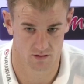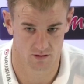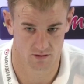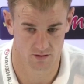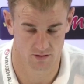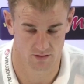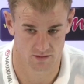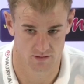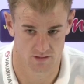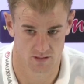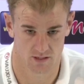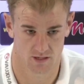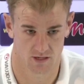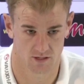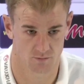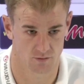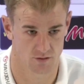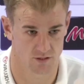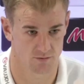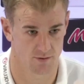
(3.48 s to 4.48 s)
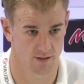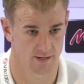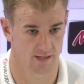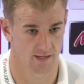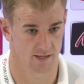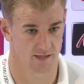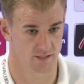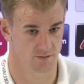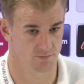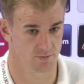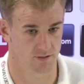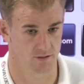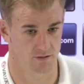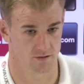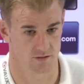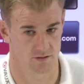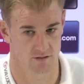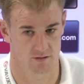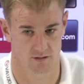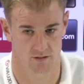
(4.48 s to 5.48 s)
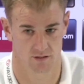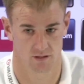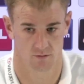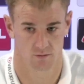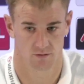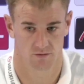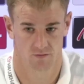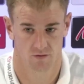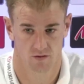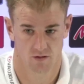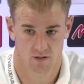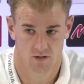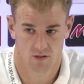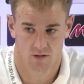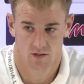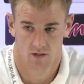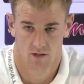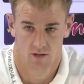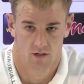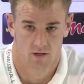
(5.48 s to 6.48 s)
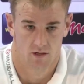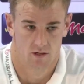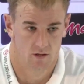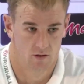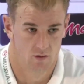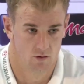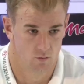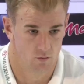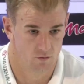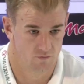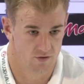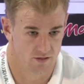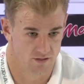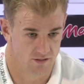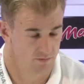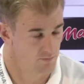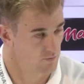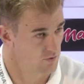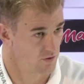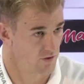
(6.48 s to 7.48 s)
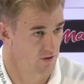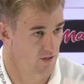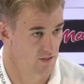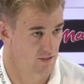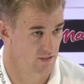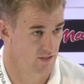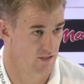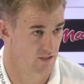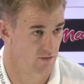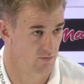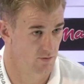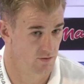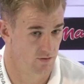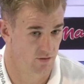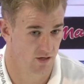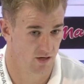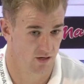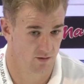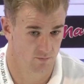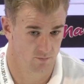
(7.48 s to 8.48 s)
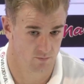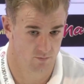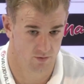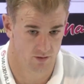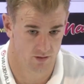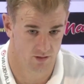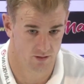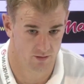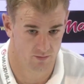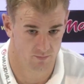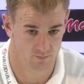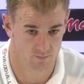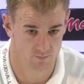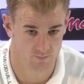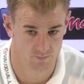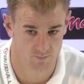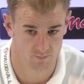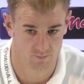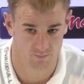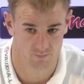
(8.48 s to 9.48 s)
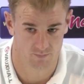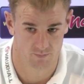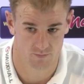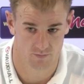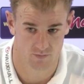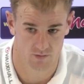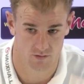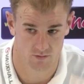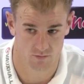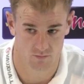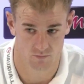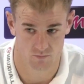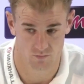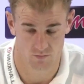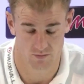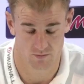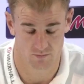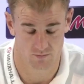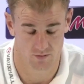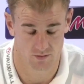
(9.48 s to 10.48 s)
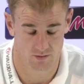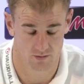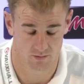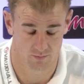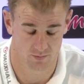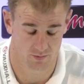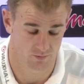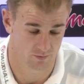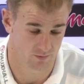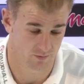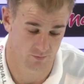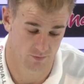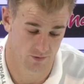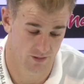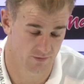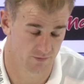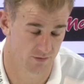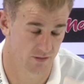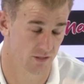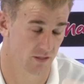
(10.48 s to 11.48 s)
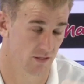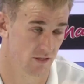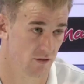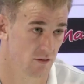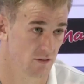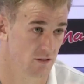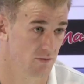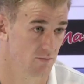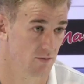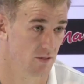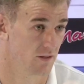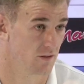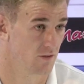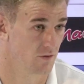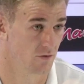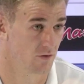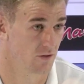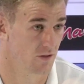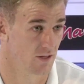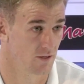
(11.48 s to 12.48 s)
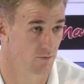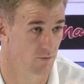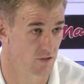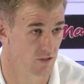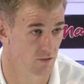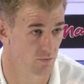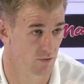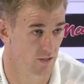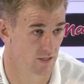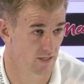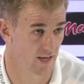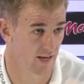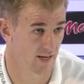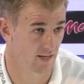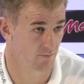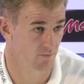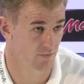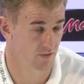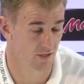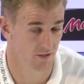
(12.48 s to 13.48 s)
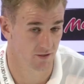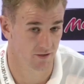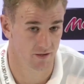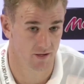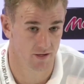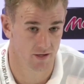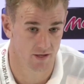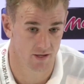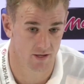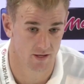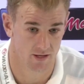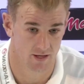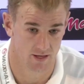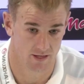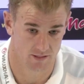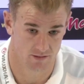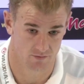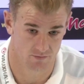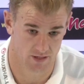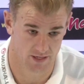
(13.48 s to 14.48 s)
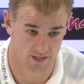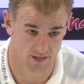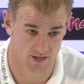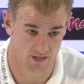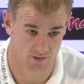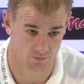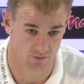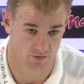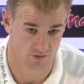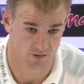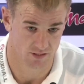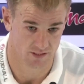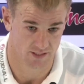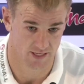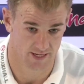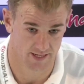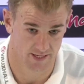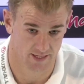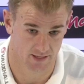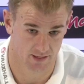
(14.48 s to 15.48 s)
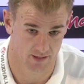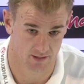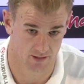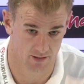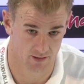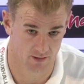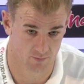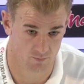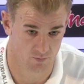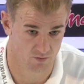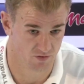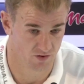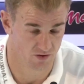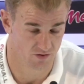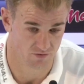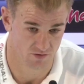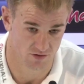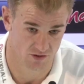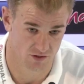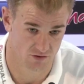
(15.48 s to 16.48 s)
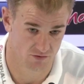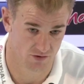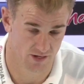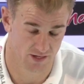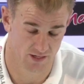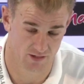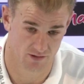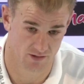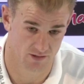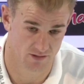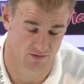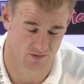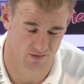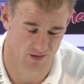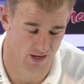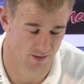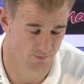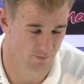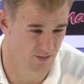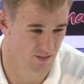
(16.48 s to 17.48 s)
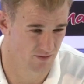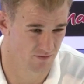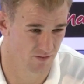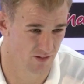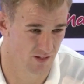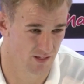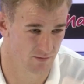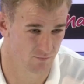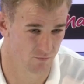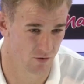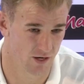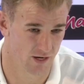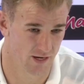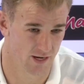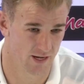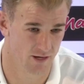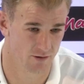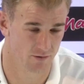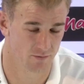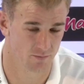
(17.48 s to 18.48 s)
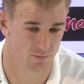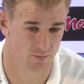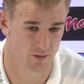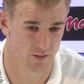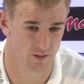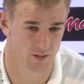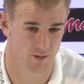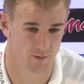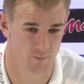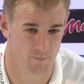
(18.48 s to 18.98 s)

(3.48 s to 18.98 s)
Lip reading: it's a hard one to analyse because, you know, we've done some good things in this World Cup, but we haven't done the ultimate good thing, which is win the game. So it's a really hard one to take. We're very frustrated. It's a very empty feeling right now. But